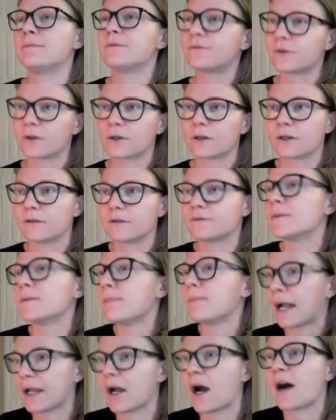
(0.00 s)
for
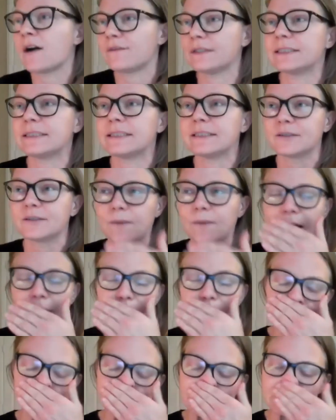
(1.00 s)
my office as
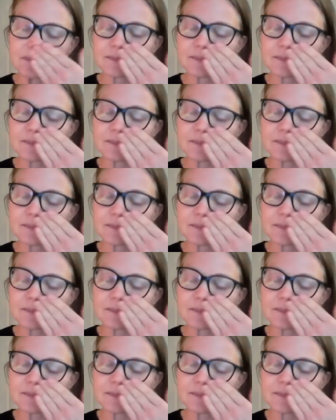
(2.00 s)
well.